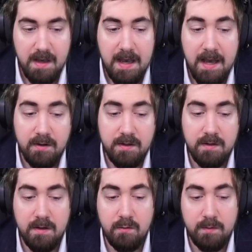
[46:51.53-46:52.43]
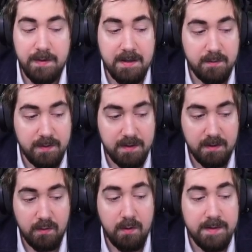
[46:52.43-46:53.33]
How do you know when Path of
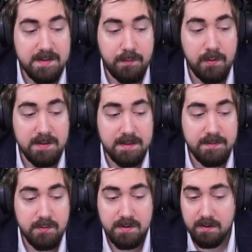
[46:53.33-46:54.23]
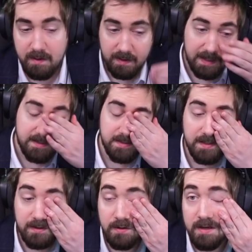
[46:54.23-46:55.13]
Building recommends support gems which are not
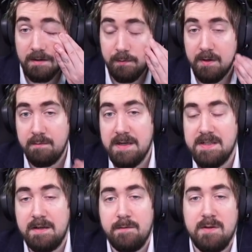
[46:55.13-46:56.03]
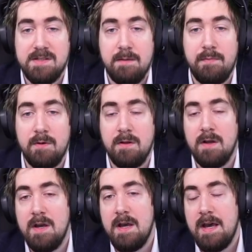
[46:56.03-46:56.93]
actually good, like Blood Magic, for example?
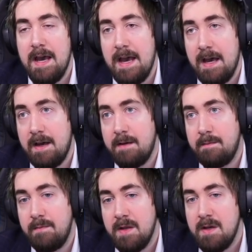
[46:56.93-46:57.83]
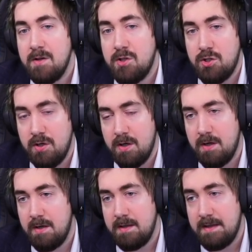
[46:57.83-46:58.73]

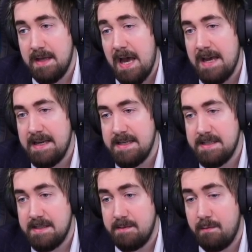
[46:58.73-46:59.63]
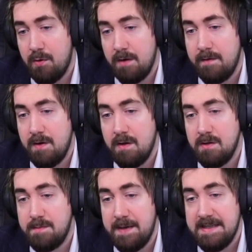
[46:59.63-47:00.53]
Sure. That is more of a
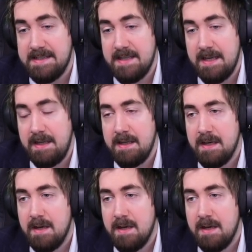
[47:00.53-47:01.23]
knowledge-based thing,